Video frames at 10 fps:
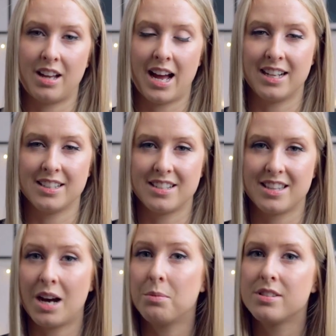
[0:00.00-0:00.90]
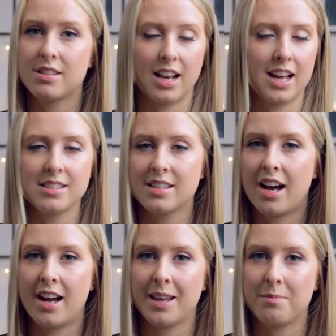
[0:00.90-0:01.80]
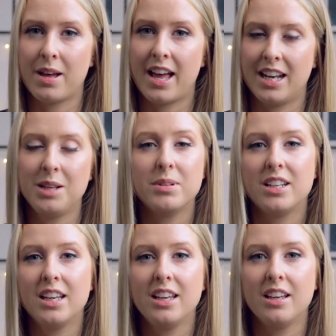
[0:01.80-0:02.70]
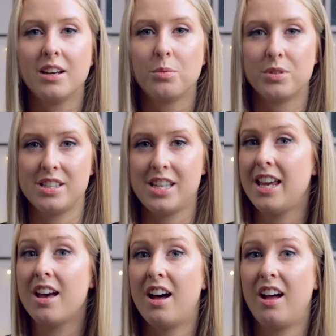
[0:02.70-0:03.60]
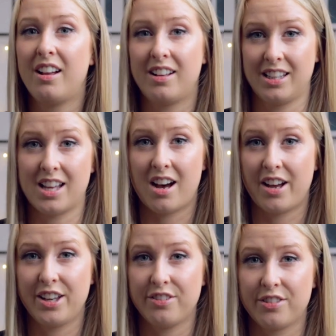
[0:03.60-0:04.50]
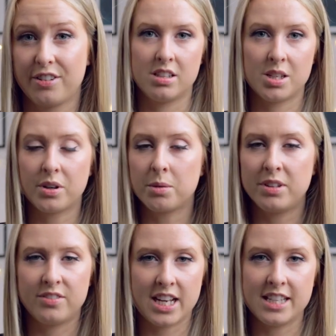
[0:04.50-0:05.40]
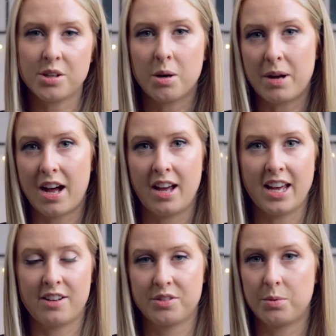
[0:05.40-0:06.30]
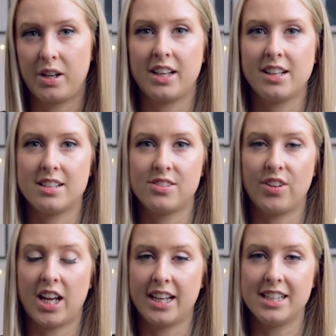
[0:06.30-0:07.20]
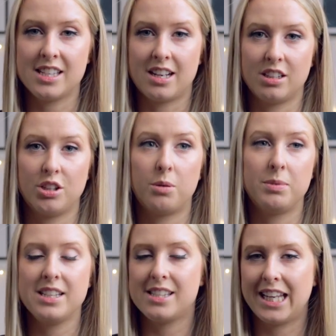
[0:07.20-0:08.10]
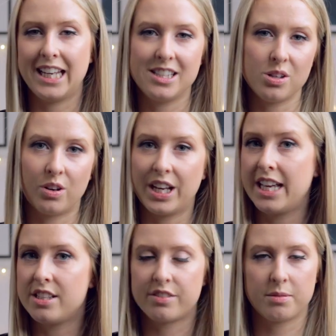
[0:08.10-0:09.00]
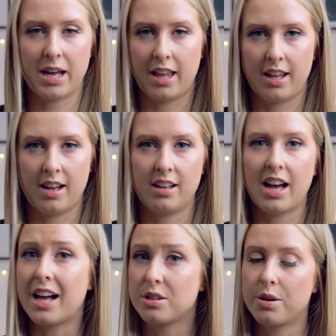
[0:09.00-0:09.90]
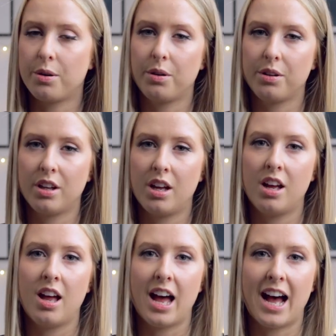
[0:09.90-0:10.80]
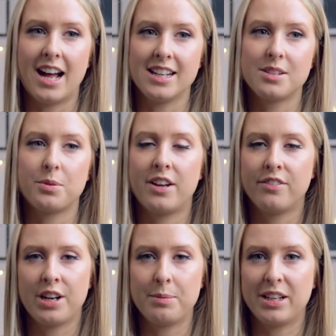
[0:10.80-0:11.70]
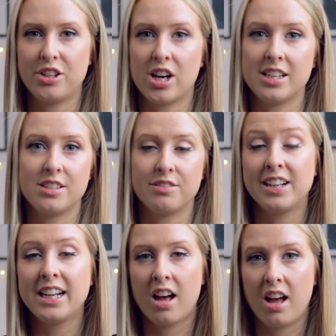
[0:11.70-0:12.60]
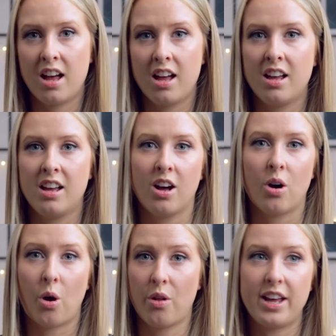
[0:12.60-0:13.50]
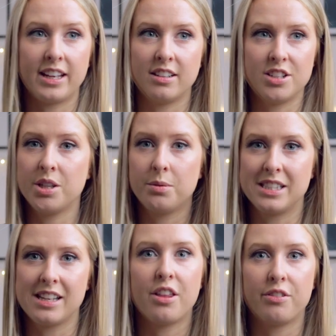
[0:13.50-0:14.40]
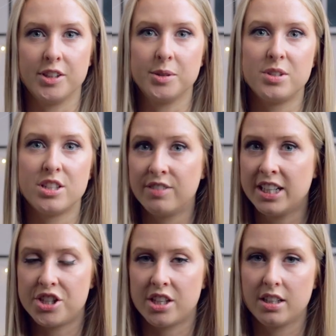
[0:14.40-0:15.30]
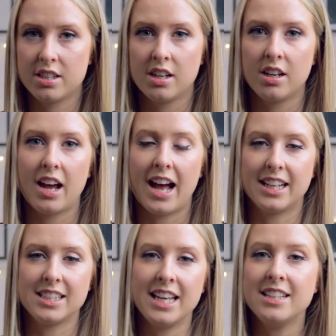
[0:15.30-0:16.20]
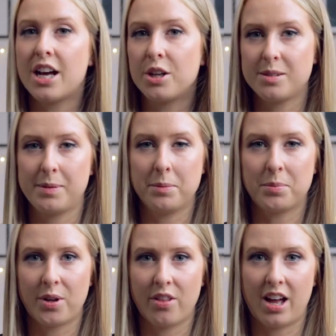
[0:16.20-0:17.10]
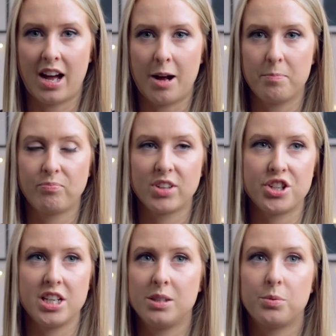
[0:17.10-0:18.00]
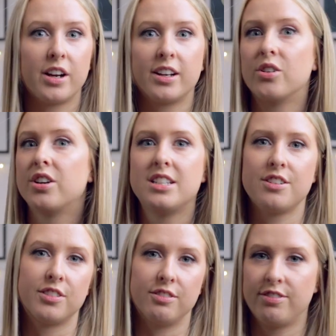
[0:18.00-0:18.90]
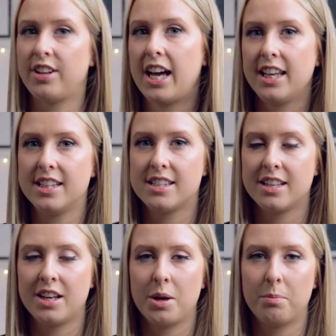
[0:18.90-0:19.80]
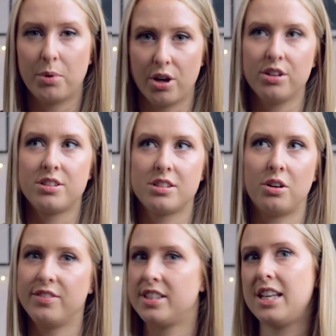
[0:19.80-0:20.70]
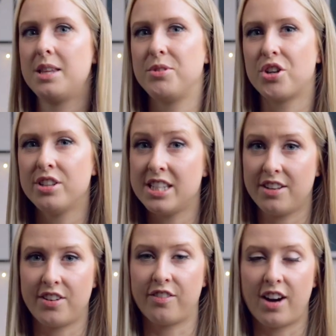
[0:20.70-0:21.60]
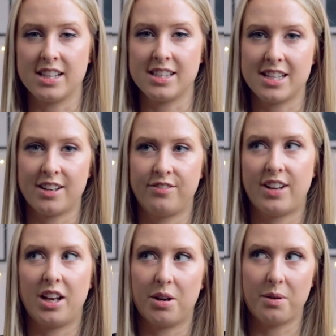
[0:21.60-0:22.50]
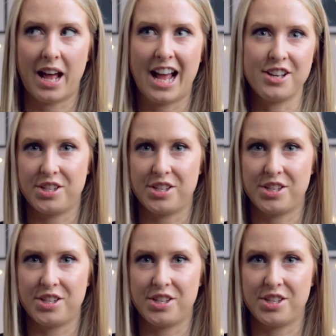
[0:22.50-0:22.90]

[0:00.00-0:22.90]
And that was the last time anybody would see her alive. So a couple of days go by after working this flight and nobody sees or hears from Hella at all. And whenever anybody tries to ring her, all they can do is get through to Richard. And he tells people that she's working on a different flight. But obviously the majority of her friends are fellow air